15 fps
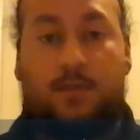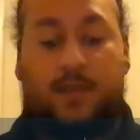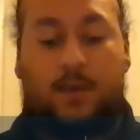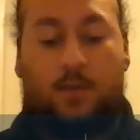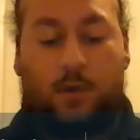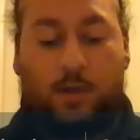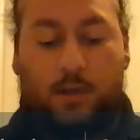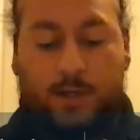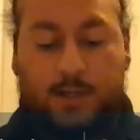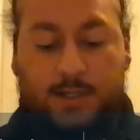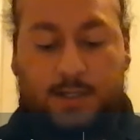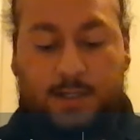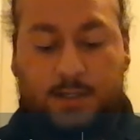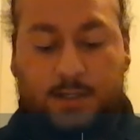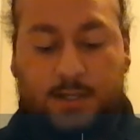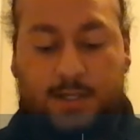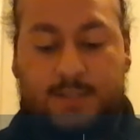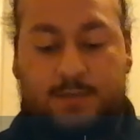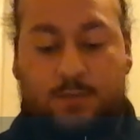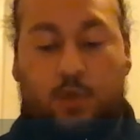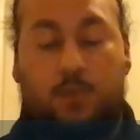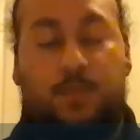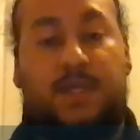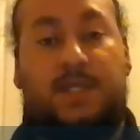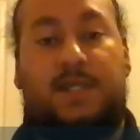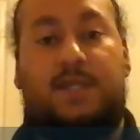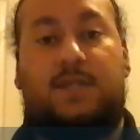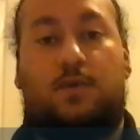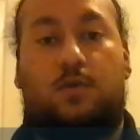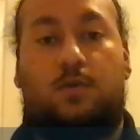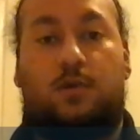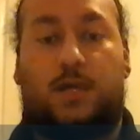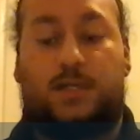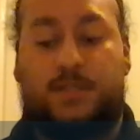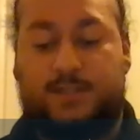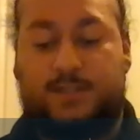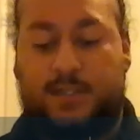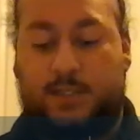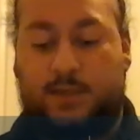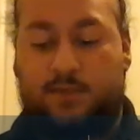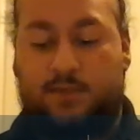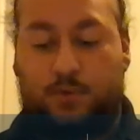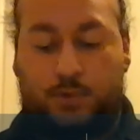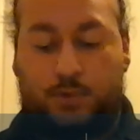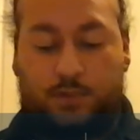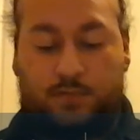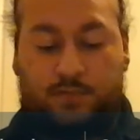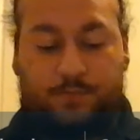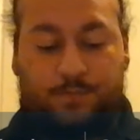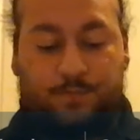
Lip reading: on that one idea that is more appealing than all others that you've thought of.